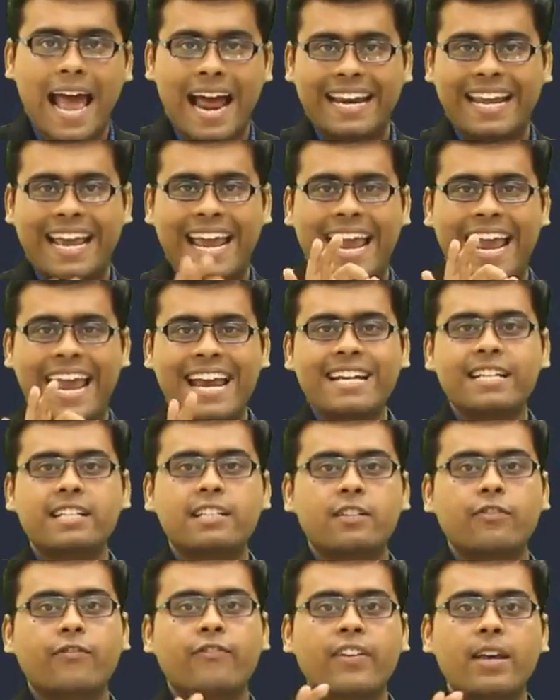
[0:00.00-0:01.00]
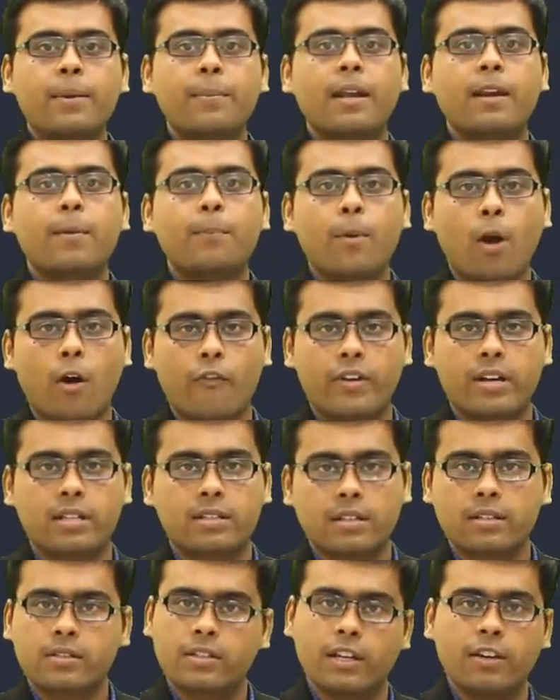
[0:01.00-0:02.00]
and 8 female
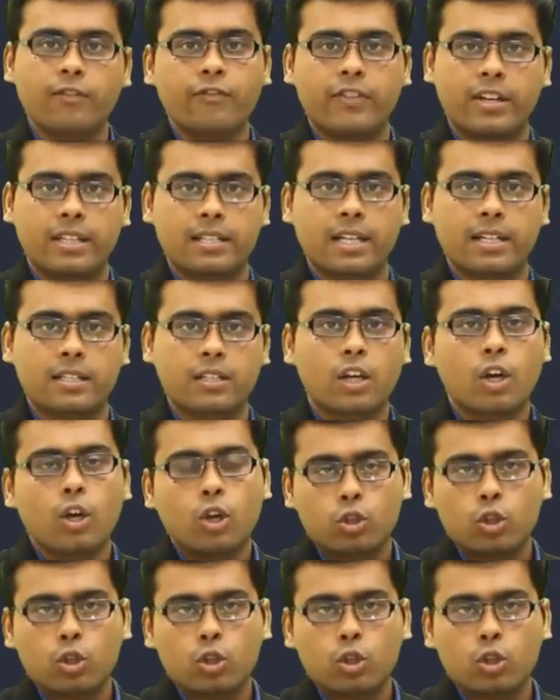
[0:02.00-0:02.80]
professors in physics.